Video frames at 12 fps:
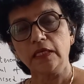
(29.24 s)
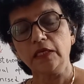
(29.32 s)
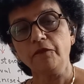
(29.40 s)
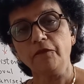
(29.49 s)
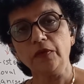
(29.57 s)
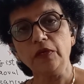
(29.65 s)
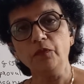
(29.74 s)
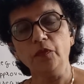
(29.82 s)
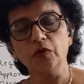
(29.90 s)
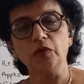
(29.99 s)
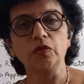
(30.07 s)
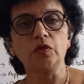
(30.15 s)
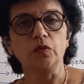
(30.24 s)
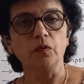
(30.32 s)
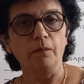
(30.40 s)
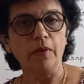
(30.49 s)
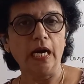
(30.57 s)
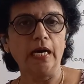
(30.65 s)
if we want
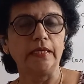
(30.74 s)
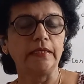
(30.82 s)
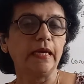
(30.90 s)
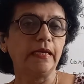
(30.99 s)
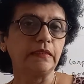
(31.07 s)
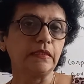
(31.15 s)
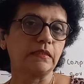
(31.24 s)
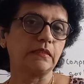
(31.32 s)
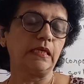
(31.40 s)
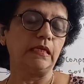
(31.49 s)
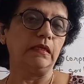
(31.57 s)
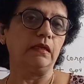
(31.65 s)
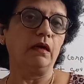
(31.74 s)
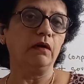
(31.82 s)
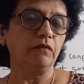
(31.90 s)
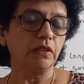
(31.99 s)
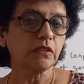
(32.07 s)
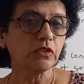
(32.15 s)
to buy and sell
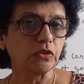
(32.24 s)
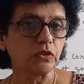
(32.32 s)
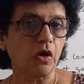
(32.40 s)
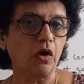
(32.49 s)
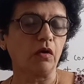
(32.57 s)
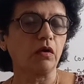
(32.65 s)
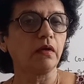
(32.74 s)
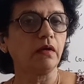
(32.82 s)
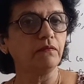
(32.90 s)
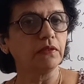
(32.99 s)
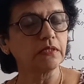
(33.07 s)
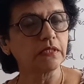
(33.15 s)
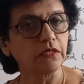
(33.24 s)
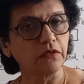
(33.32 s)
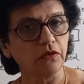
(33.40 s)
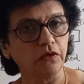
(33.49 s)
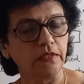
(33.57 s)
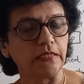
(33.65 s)
our stock, our
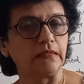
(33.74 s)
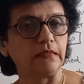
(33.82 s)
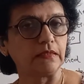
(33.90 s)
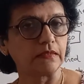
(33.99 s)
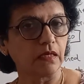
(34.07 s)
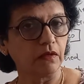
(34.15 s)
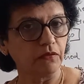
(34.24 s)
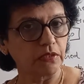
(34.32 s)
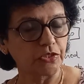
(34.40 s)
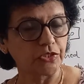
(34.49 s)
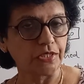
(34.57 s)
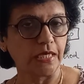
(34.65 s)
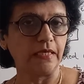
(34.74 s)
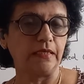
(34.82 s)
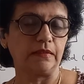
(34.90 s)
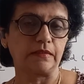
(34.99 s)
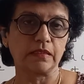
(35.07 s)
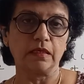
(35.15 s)
securities, our
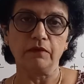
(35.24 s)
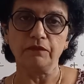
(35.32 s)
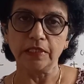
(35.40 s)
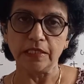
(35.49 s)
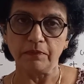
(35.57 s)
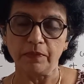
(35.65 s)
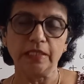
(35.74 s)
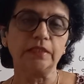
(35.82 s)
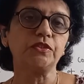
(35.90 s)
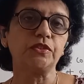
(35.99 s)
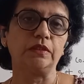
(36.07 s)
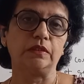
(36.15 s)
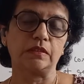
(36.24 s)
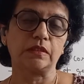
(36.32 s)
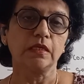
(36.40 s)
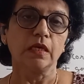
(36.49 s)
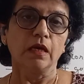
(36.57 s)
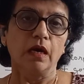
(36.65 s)
shares, our debentures,
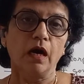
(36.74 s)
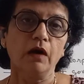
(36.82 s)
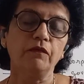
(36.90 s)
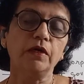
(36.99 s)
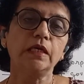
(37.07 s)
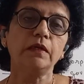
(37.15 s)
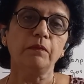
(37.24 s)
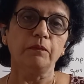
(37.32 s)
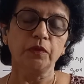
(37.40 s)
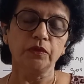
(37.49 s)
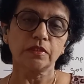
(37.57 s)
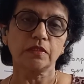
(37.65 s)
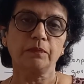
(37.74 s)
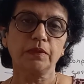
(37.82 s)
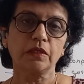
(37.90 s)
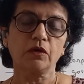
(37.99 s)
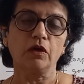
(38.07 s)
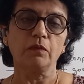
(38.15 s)
our
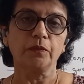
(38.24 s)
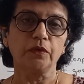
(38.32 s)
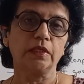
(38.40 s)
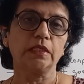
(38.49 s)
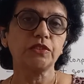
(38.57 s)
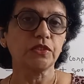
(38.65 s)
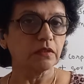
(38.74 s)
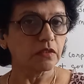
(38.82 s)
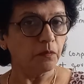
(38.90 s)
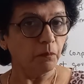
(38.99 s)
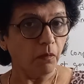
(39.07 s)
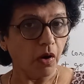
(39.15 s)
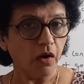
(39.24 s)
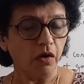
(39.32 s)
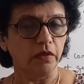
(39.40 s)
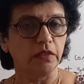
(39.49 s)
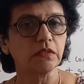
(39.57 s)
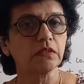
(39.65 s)
municipal corporations
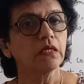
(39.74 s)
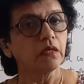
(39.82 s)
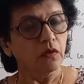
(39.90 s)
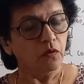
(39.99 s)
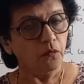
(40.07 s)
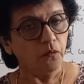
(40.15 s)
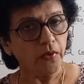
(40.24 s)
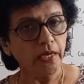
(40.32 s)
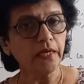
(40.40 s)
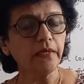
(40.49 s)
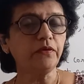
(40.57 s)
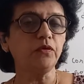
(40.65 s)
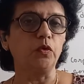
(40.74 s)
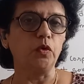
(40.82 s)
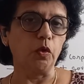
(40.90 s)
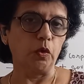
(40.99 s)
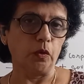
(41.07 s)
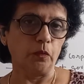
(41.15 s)
bonds, where to
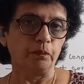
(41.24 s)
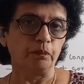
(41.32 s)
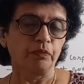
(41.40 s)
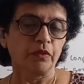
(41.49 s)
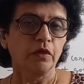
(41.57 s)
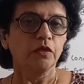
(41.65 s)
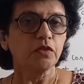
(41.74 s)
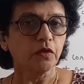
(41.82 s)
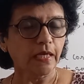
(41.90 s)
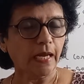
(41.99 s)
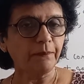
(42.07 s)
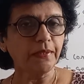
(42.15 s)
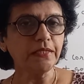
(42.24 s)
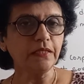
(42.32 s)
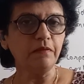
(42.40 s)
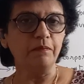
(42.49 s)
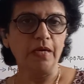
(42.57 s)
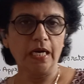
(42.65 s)
go? So
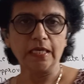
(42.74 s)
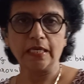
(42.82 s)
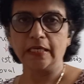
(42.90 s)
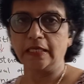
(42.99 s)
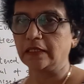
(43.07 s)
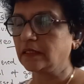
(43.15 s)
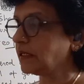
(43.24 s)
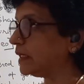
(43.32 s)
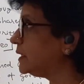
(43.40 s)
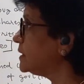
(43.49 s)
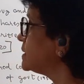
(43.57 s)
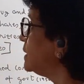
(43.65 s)
capital market is